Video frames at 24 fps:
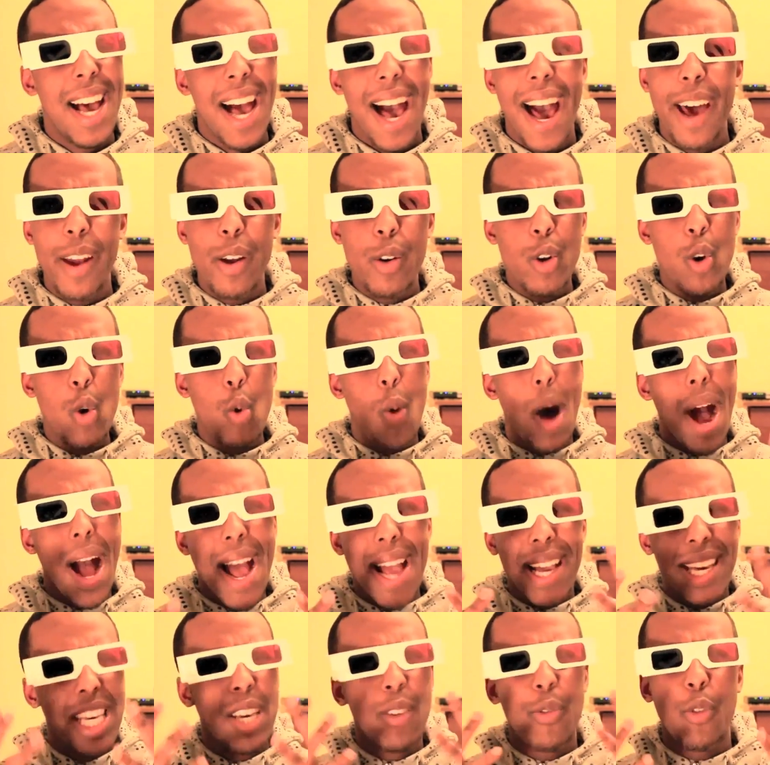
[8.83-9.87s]
I don't know why
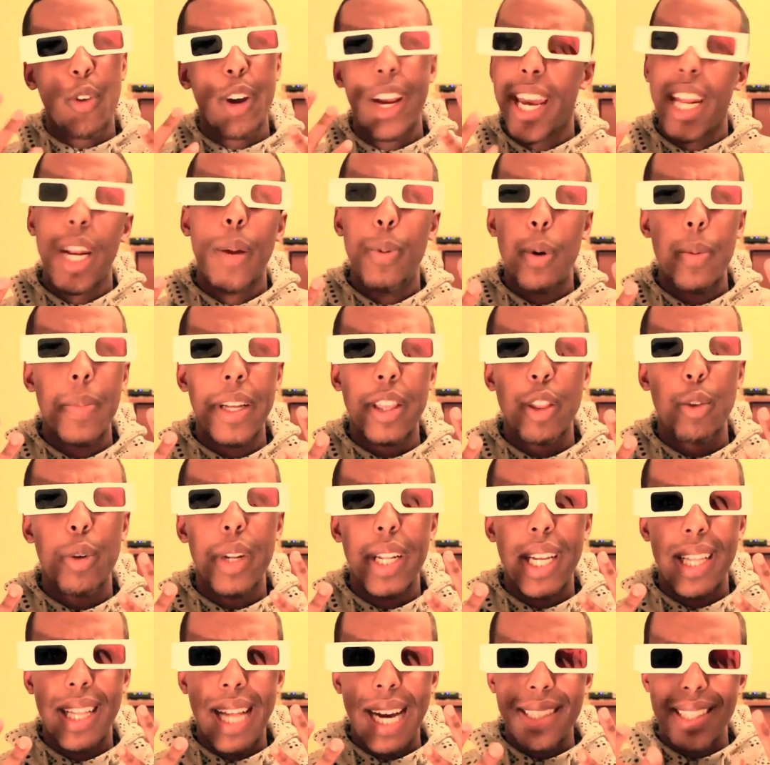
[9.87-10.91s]
I keep forgetting to put my
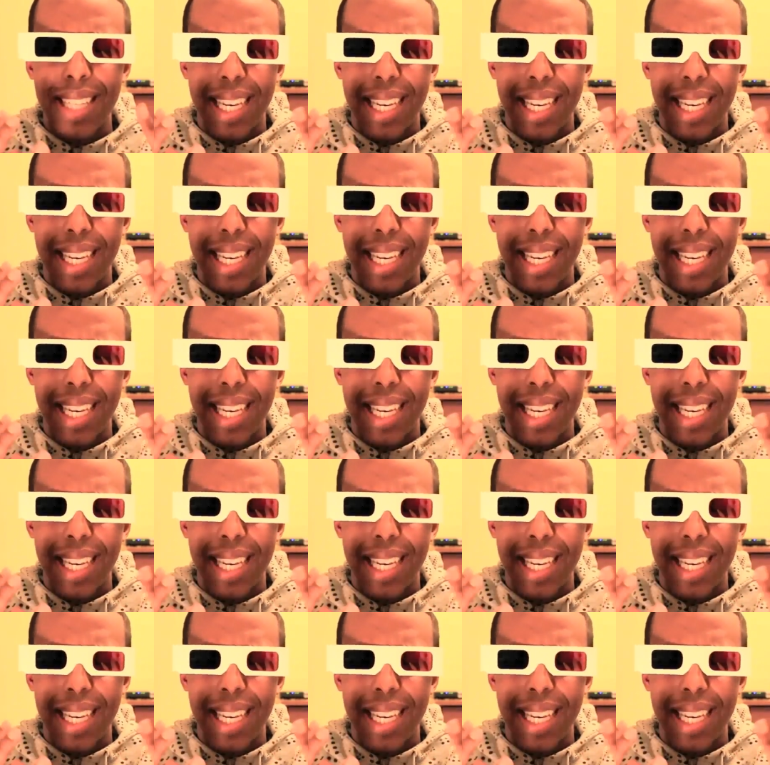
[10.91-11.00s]
3D glass.